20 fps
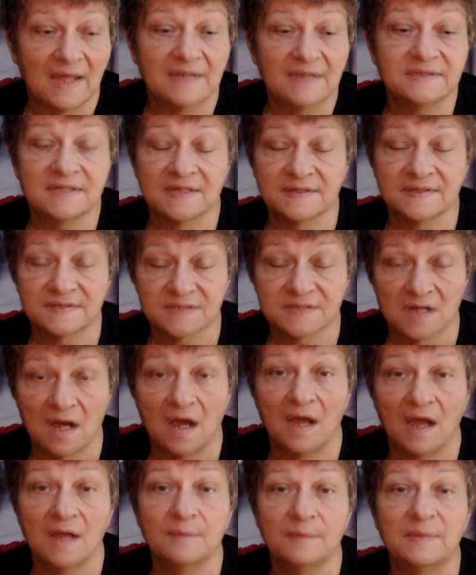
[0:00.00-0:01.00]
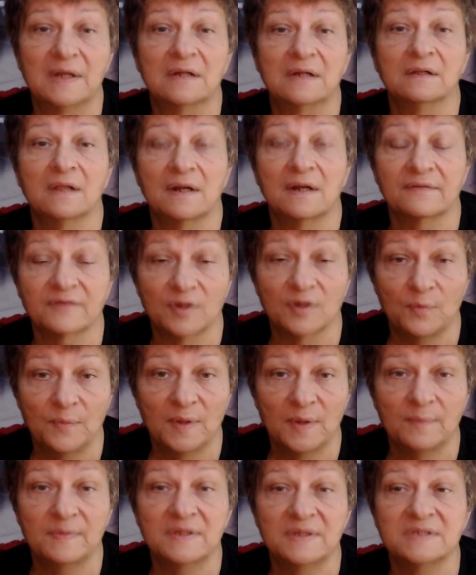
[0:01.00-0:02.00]
takes time and a lot of
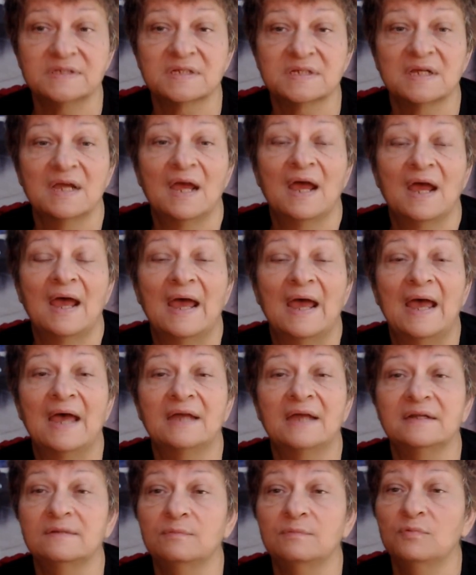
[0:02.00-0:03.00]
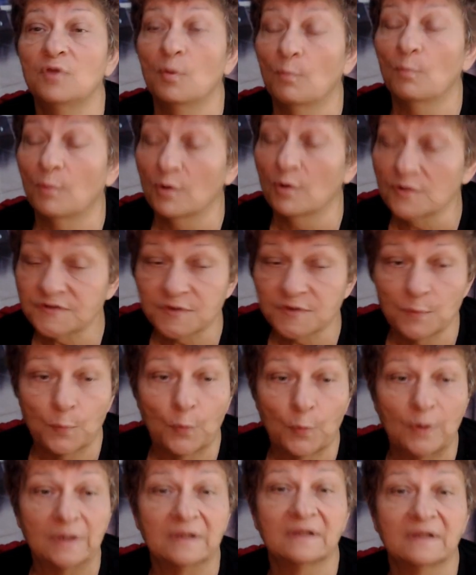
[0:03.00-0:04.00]
commitment, and the most
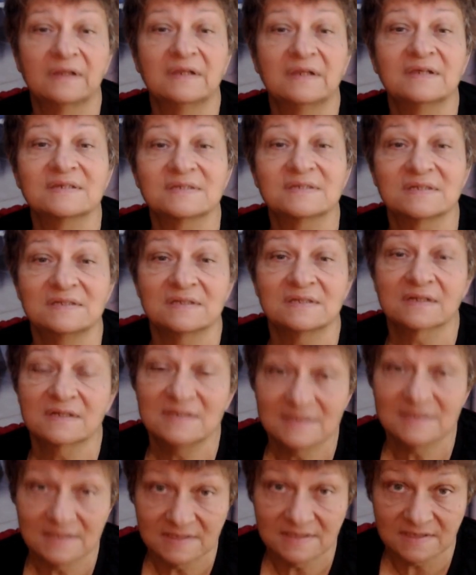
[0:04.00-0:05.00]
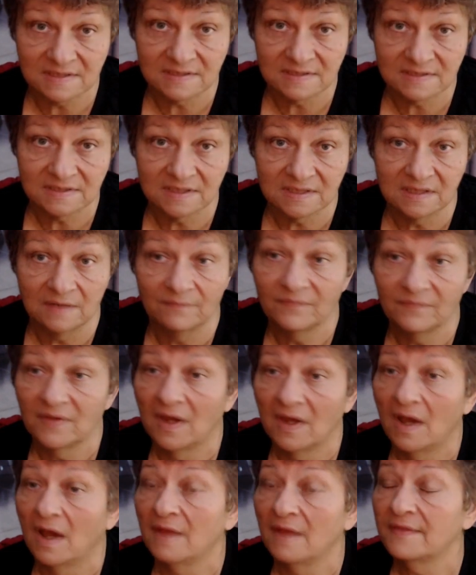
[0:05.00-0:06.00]
important thing is consistency.
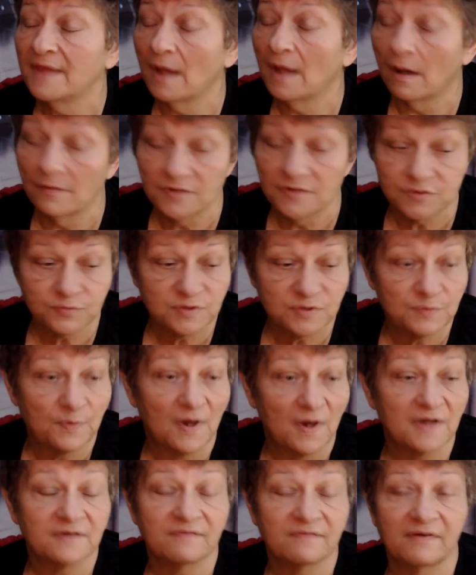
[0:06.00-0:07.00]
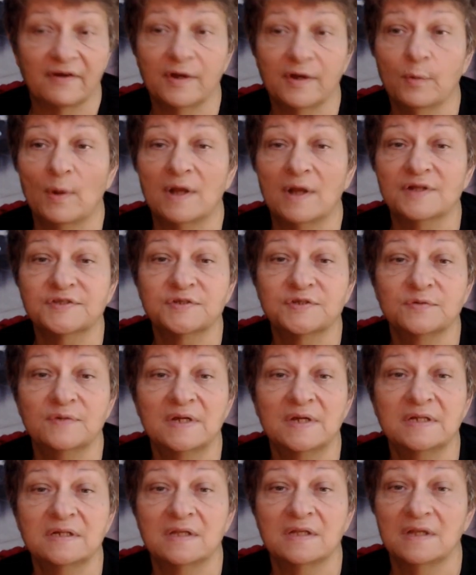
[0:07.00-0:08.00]
They always respond very well to
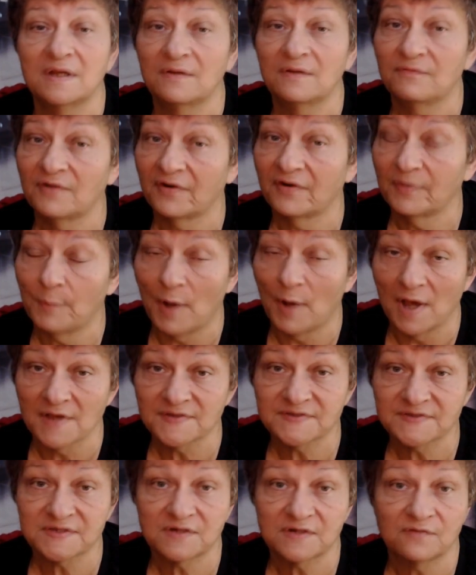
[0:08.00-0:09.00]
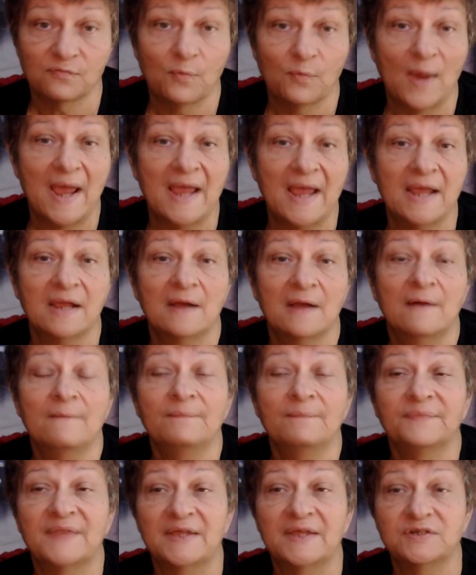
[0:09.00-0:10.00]
it in a very positive way.
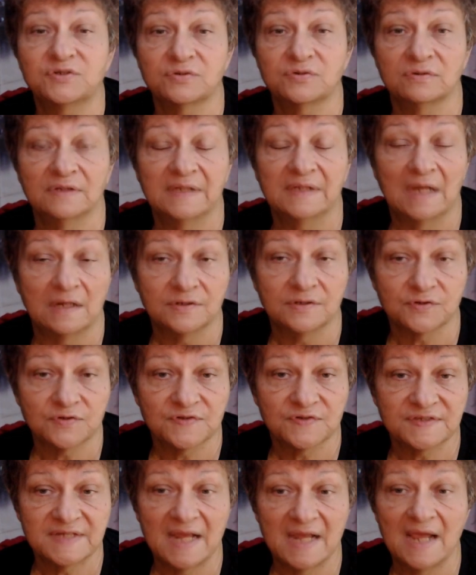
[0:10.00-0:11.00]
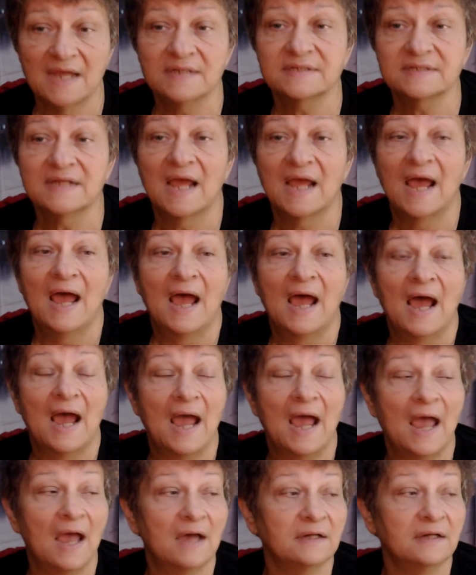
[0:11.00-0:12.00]
They truly understand.
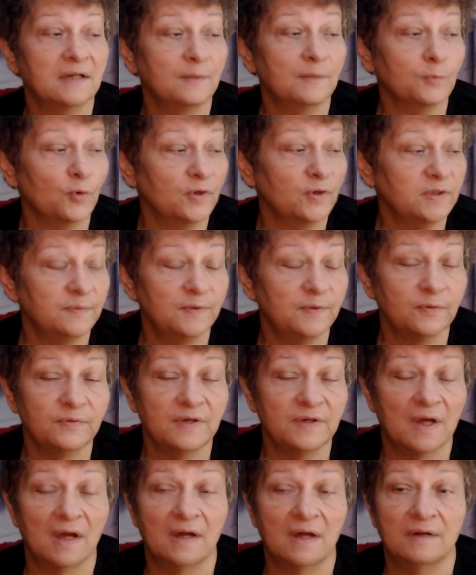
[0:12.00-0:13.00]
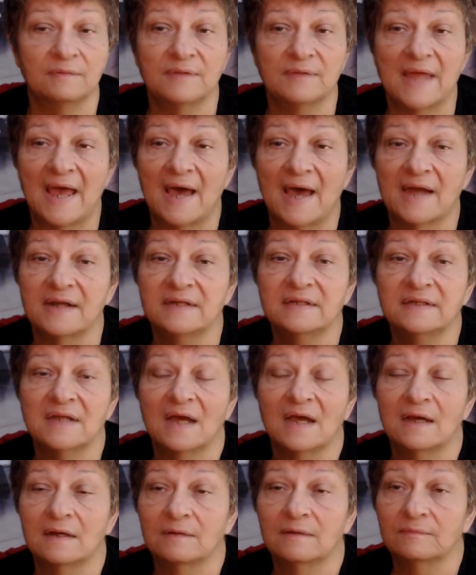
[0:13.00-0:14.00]
And I'm going to be adding
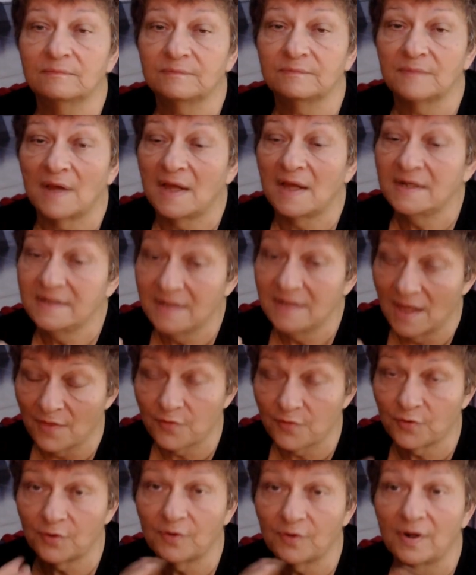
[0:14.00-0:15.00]
another,